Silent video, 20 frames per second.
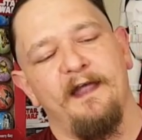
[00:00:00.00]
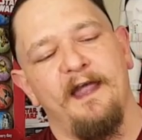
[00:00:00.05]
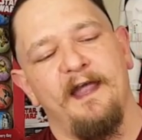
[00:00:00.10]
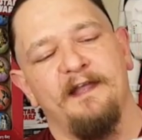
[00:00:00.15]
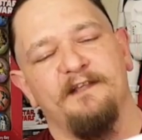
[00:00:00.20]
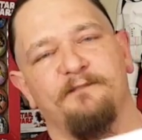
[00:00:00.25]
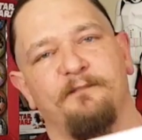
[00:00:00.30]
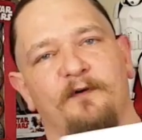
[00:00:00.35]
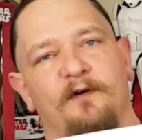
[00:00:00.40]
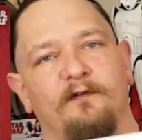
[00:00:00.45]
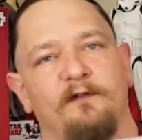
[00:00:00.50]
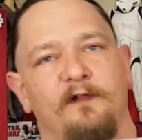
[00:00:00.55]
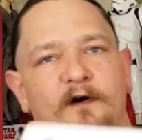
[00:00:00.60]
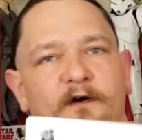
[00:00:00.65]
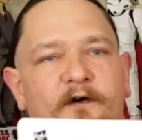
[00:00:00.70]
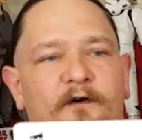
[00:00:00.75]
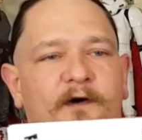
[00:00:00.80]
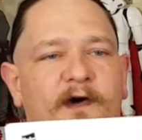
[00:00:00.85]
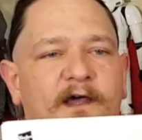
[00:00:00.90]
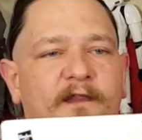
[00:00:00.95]
Hasbro
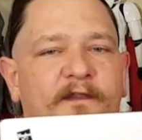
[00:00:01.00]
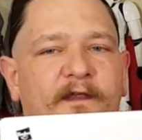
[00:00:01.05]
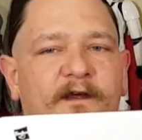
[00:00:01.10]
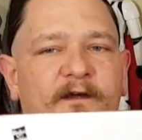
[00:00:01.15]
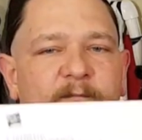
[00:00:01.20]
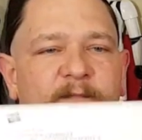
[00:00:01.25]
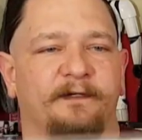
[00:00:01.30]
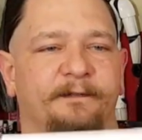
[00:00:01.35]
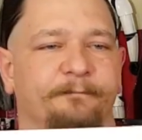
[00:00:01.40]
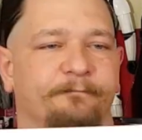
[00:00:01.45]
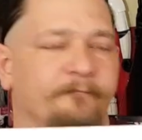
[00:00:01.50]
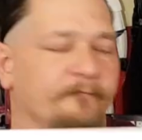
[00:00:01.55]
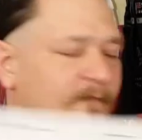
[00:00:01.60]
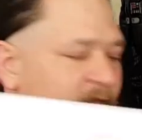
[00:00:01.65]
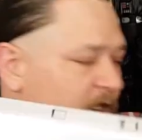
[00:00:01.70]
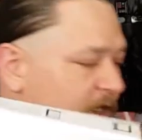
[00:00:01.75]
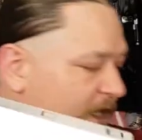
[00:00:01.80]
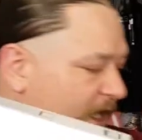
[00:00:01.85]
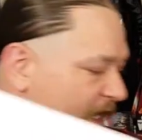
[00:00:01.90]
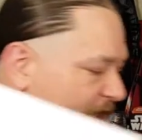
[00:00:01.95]
logo on there. But
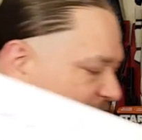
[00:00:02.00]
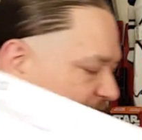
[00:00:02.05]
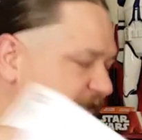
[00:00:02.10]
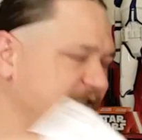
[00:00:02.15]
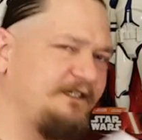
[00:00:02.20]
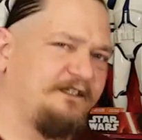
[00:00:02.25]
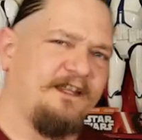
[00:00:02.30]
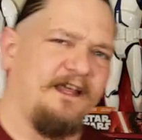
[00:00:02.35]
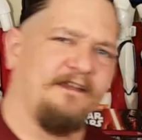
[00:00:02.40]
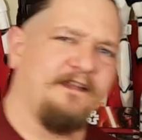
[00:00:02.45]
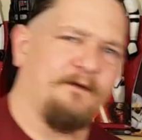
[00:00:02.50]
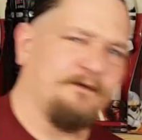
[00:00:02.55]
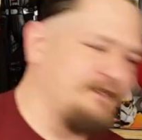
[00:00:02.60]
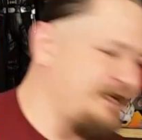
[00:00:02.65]
I don't know, I just thought that